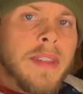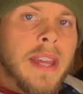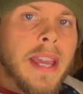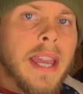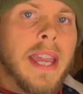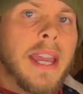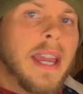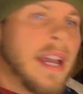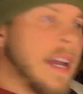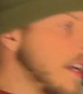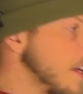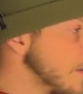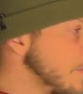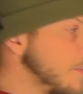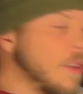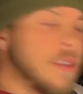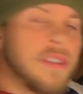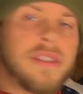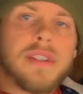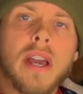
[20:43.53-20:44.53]
And if
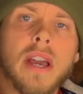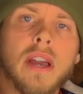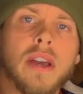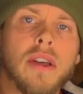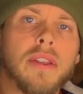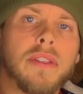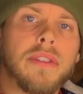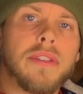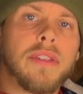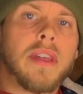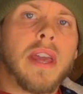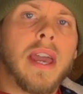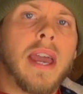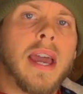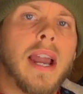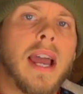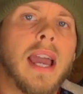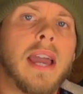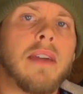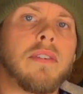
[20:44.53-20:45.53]
you can tell that
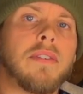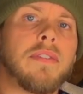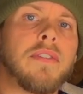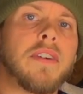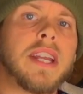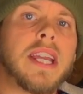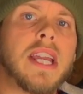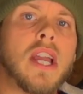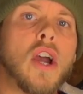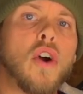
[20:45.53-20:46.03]
I have a funny